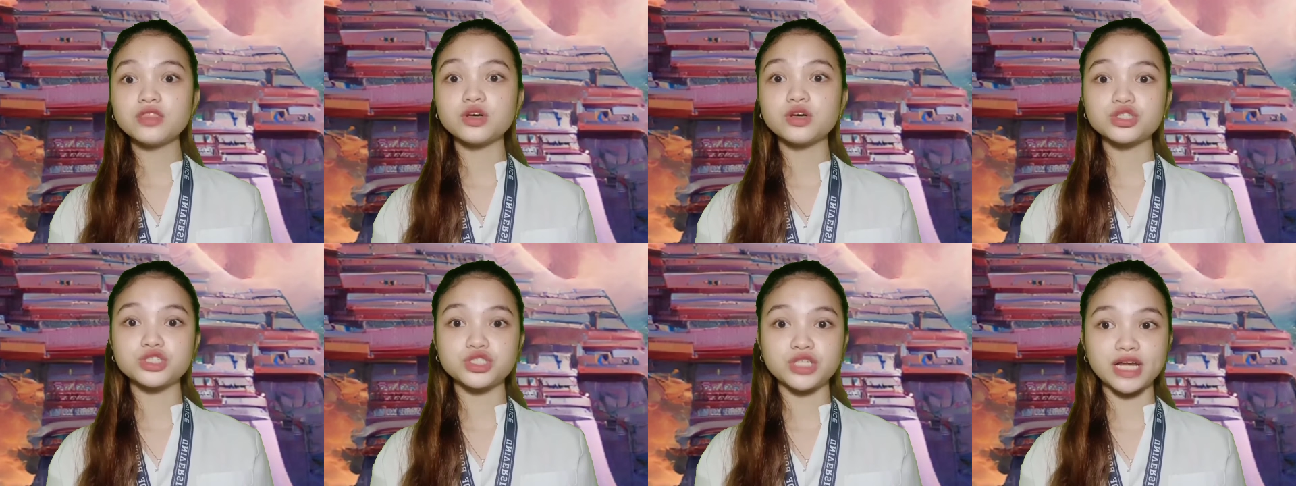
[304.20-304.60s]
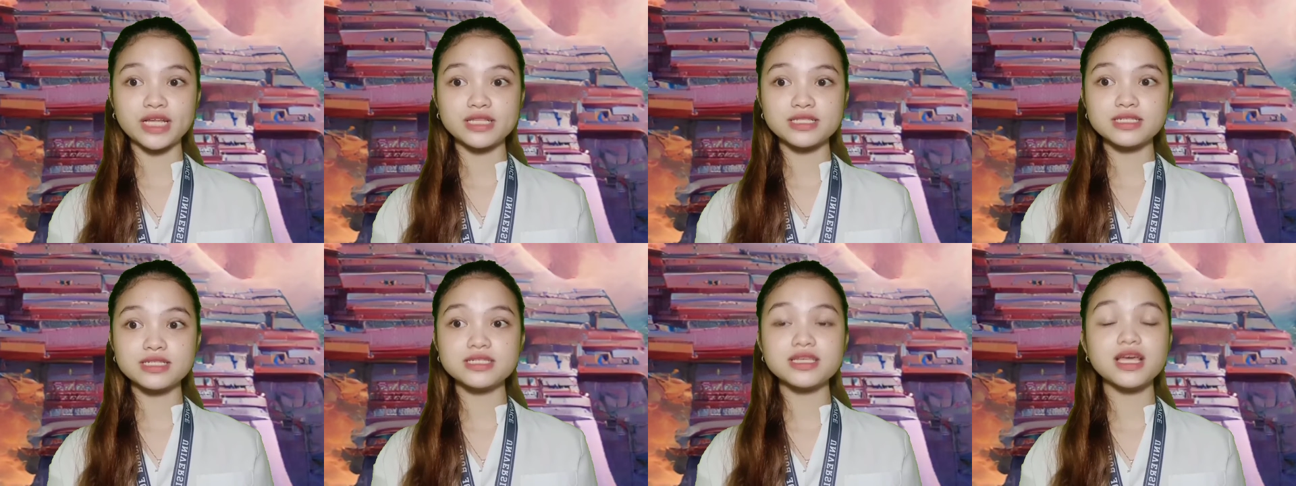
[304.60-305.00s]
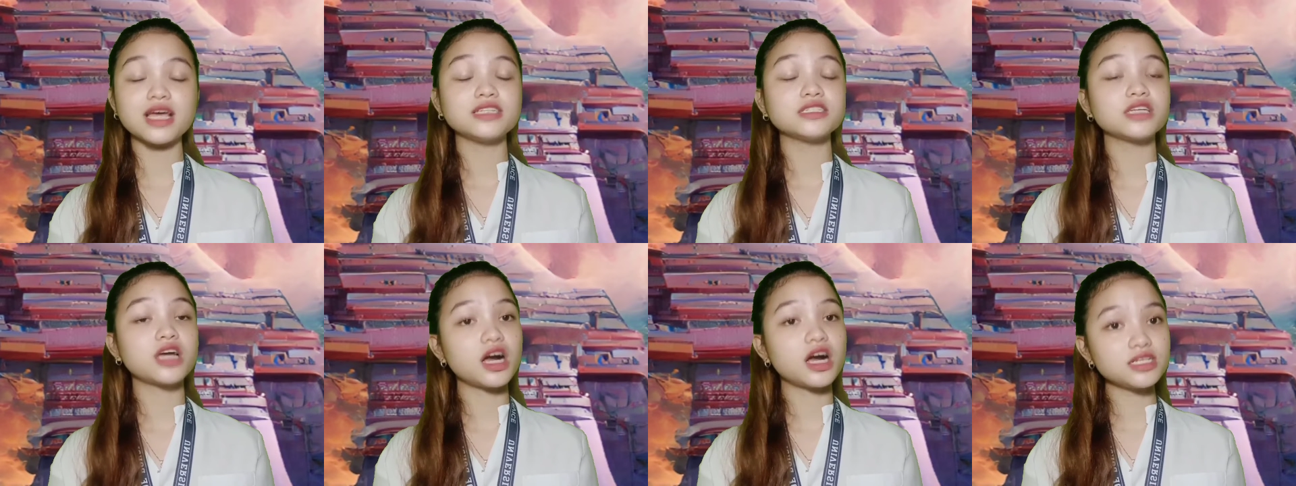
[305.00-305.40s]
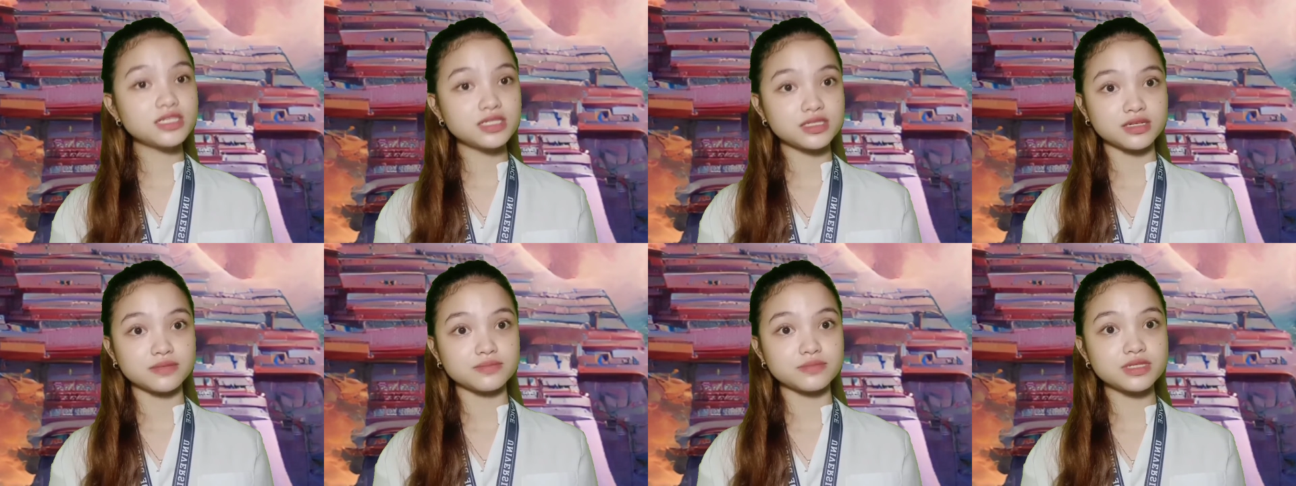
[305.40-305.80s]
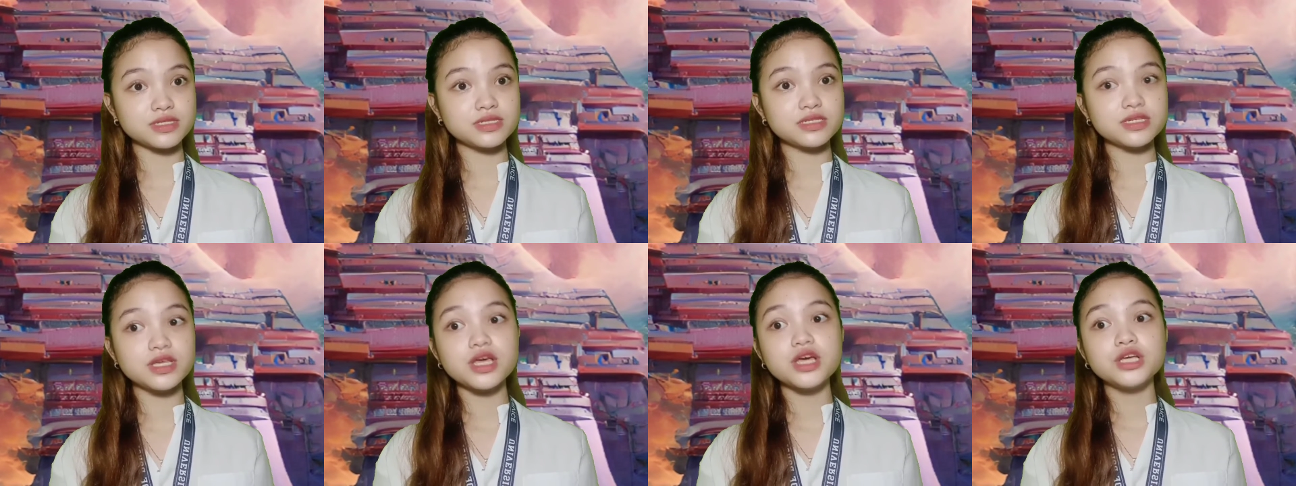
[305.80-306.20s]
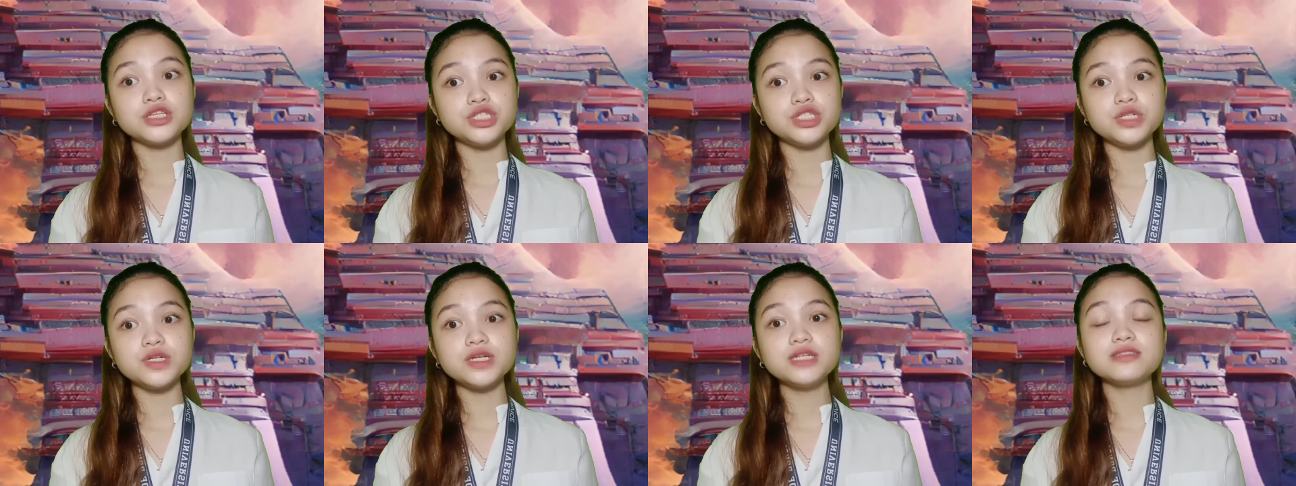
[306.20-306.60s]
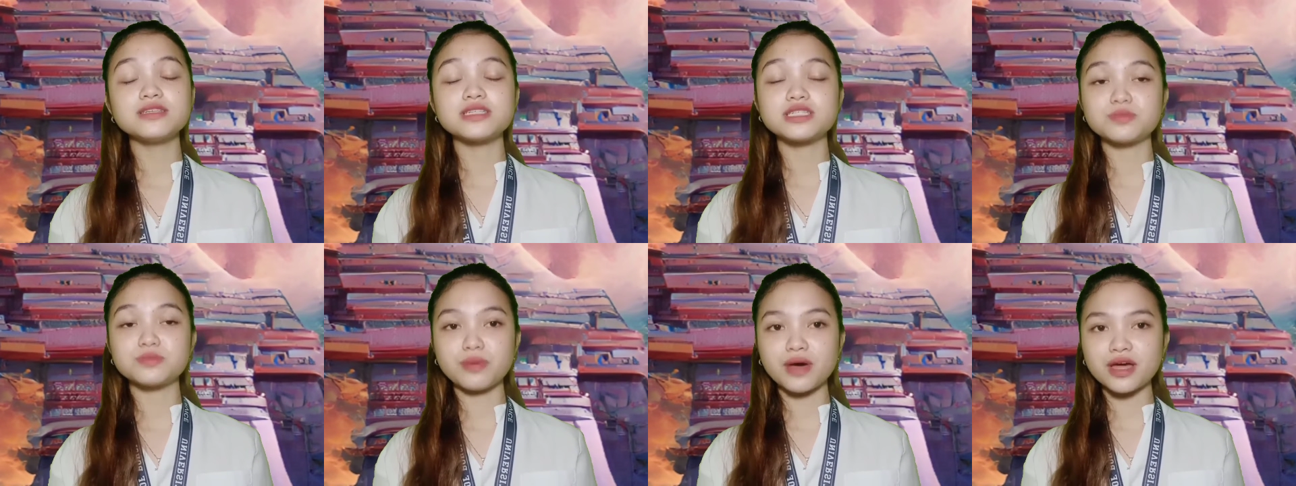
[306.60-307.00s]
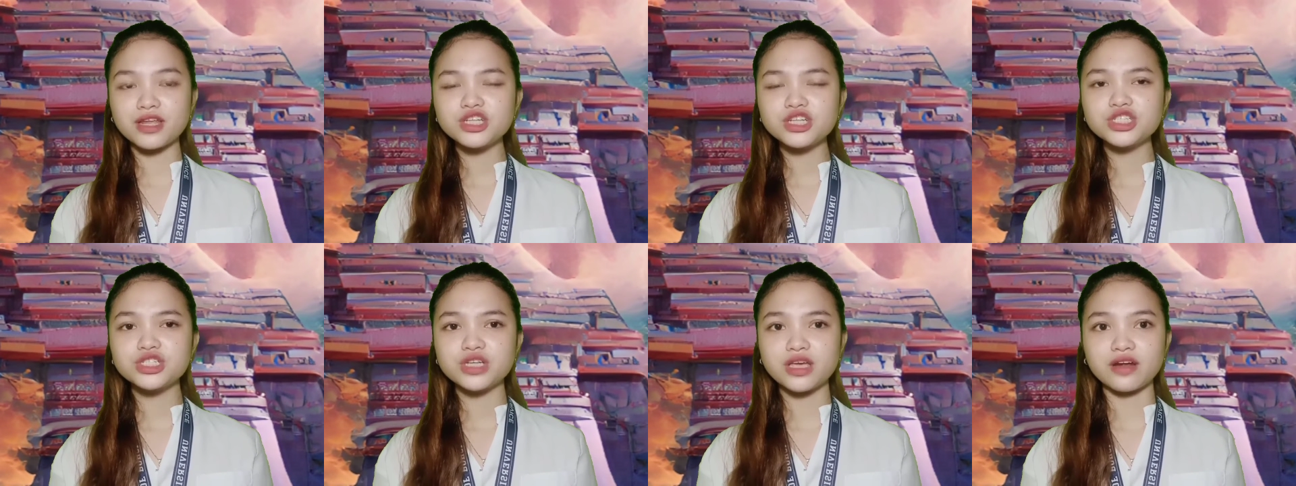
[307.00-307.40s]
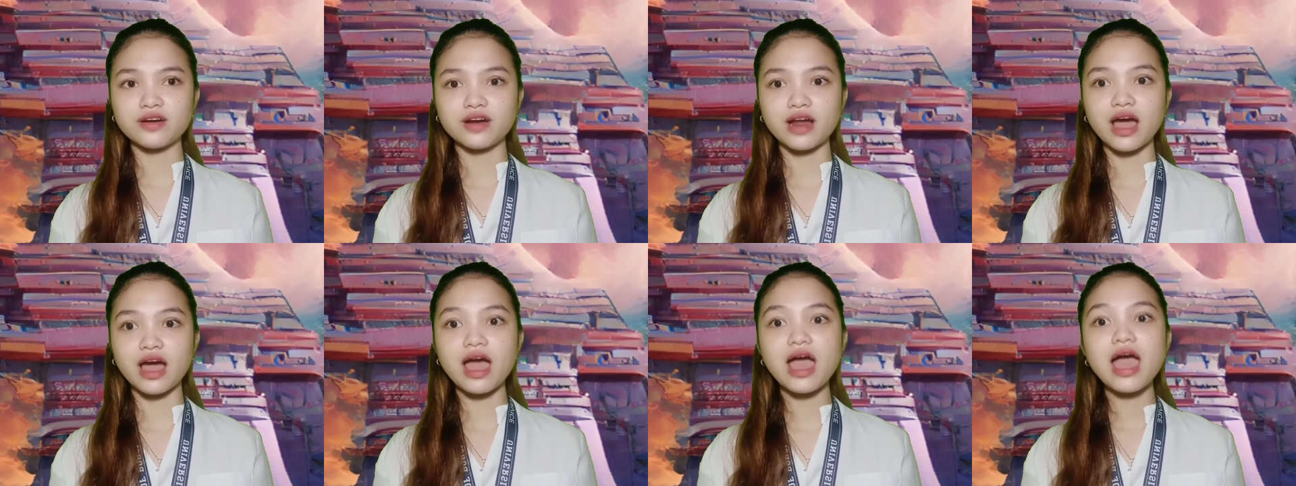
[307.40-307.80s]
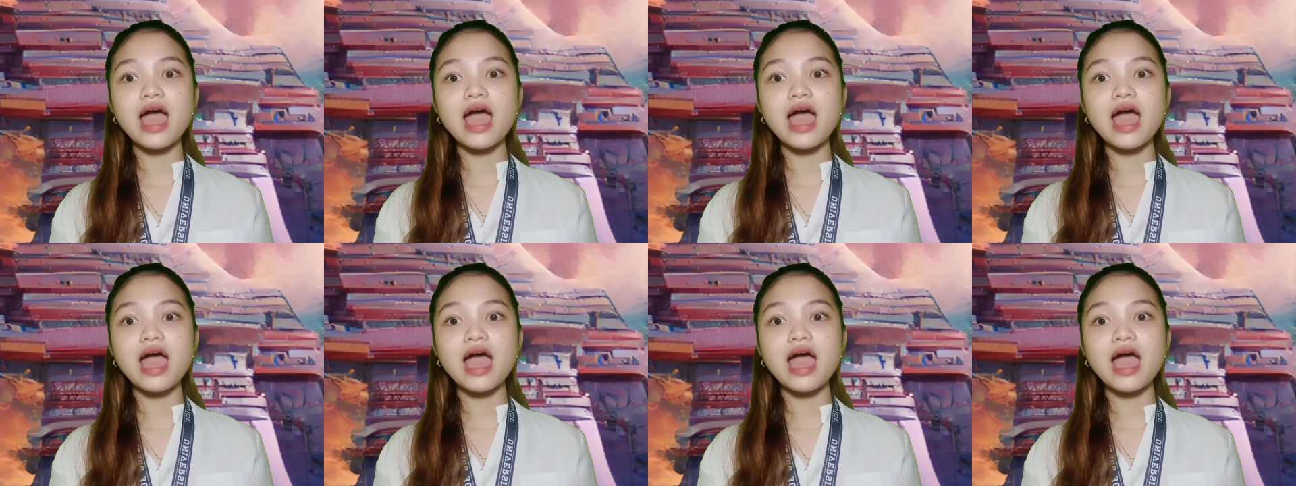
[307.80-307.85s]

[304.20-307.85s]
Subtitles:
doctrines and customs during the Spanish era